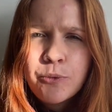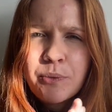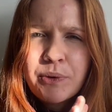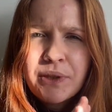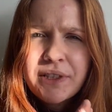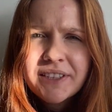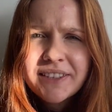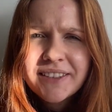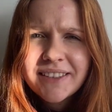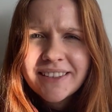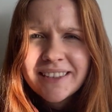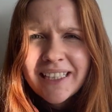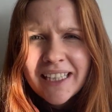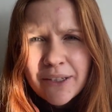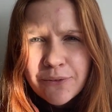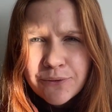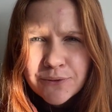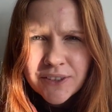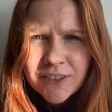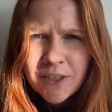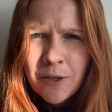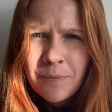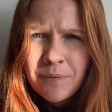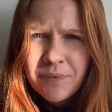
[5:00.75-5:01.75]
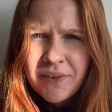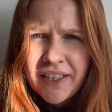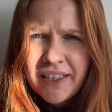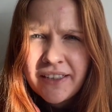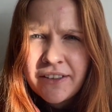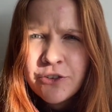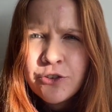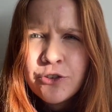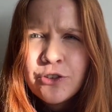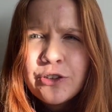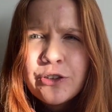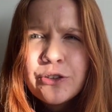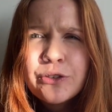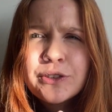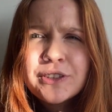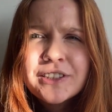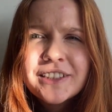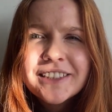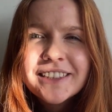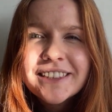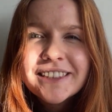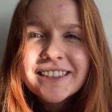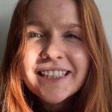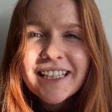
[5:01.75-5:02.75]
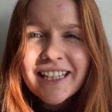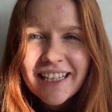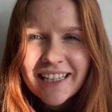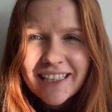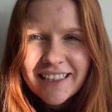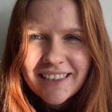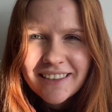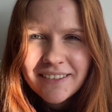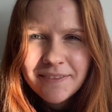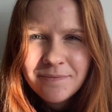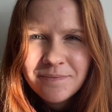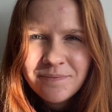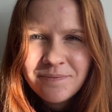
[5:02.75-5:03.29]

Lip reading: perceive something, you see it.